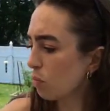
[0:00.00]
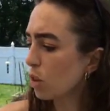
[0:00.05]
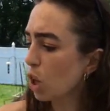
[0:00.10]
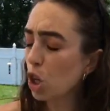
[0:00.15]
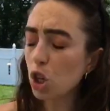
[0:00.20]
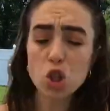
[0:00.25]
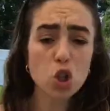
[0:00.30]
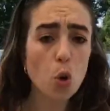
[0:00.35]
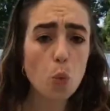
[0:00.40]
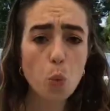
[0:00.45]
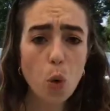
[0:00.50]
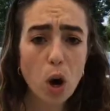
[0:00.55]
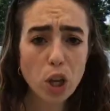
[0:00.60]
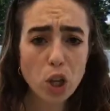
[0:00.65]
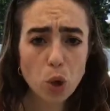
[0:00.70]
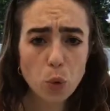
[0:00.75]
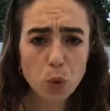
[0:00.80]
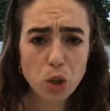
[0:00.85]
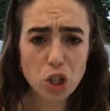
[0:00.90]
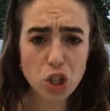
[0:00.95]
So what
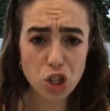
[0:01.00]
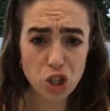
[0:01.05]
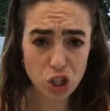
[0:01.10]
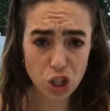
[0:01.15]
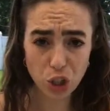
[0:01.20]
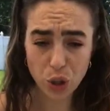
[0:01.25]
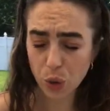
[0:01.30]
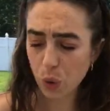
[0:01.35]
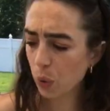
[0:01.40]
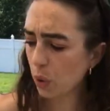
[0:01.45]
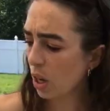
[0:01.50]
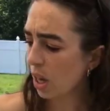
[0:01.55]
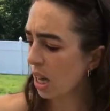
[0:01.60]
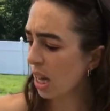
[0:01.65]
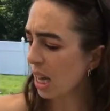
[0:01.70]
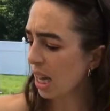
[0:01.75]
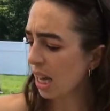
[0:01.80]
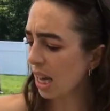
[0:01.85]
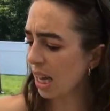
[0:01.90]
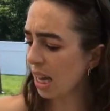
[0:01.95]
you would do
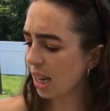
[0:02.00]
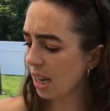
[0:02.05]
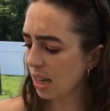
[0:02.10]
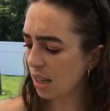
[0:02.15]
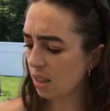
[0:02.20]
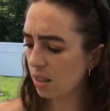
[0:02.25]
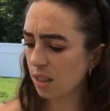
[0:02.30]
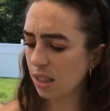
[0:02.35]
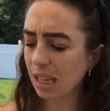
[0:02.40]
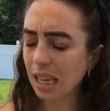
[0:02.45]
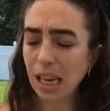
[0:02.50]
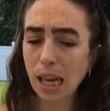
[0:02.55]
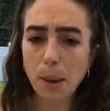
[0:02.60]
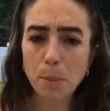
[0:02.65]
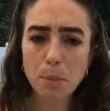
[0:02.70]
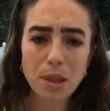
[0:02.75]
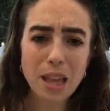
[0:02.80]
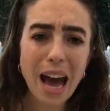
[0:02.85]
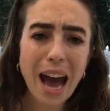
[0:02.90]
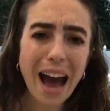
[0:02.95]
is keep
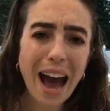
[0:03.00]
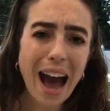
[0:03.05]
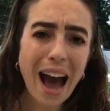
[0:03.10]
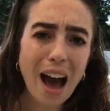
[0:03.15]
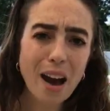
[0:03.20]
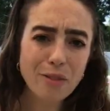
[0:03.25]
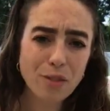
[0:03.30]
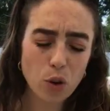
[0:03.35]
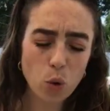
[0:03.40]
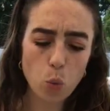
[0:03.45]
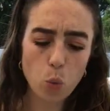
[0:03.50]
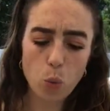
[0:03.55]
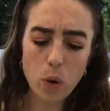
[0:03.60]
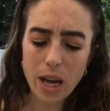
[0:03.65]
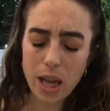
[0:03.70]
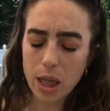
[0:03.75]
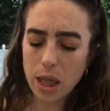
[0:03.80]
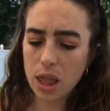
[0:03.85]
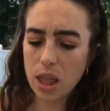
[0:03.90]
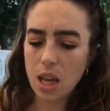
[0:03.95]
the half
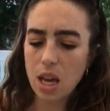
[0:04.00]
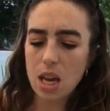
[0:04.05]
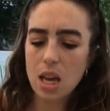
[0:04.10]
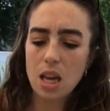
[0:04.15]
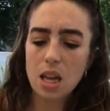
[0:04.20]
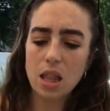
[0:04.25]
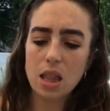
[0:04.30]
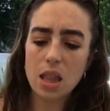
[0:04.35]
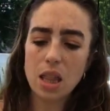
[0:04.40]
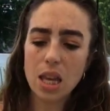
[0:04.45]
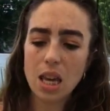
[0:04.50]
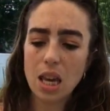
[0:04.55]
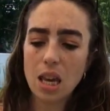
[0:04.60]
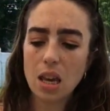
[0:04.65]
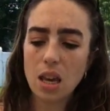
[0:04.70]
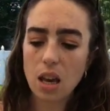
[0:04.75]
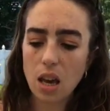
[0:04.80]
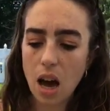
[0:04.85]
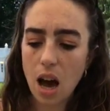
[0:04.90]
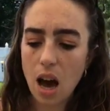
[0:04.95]
with
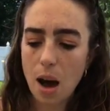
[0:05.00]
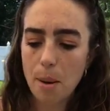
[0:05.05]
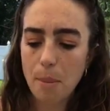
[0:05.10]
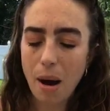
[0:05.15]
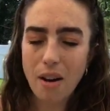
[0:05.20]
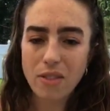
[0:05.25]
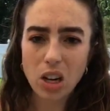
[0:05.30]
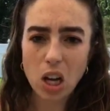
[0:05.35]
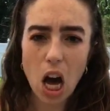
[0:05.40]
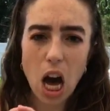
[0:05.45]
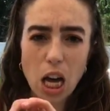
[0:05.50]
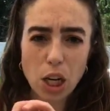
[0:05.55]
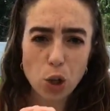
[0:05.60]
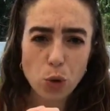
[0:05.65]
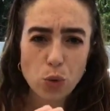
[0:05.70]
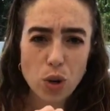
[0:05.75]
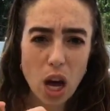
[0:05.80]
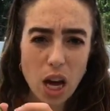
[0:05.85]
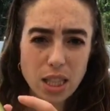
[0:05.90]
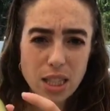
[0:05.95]
the avocado
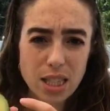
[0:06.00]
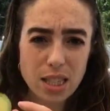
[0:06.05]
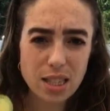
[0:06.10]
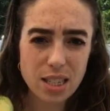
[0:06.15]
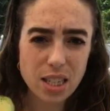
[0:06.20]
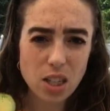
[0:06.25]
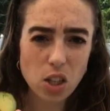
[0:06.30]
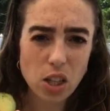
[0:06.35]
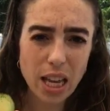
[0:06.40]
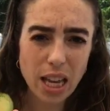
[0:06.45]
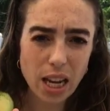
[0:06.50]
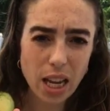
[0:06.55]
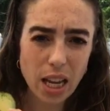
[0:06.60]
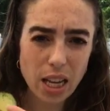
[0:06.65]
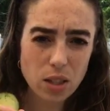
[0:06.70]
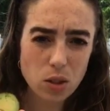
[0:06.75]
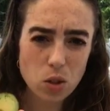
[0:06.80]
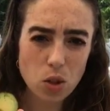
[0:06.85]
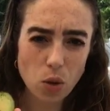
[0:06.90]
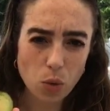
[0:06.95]
nut still in it,
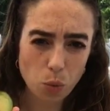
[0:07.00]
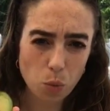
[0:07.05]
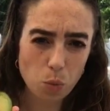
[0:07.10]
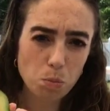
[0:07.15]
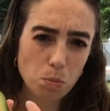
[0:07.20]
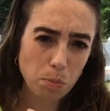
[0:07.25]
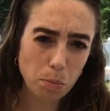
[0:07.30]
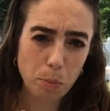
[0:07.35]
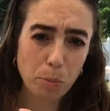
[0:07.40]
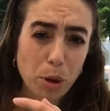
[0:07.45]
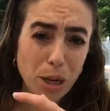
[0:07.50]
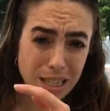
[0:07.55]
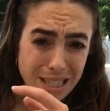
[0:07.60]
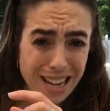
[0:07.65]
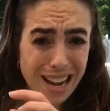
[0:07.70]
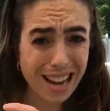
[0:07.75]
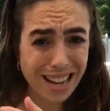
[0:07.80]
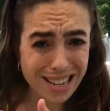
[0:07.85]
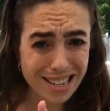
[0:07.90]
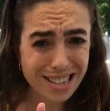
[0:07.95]
so
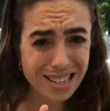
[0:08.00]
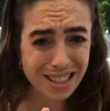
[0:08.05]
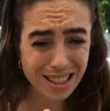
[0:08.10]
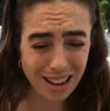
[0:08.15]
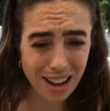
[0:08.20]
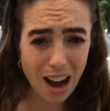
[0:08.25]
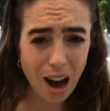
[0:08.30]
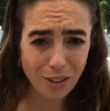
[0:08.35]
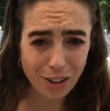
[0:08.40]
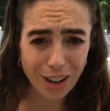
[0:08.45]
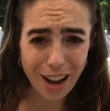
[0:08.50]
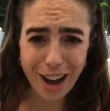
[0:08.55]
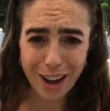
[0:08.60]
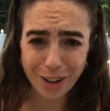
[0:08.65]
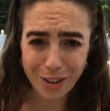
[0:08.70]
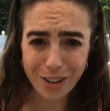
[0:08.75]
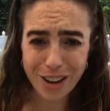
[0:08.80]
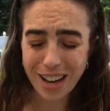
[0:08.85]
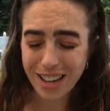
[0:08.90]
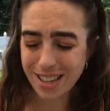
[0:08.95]
pretend the avocado nut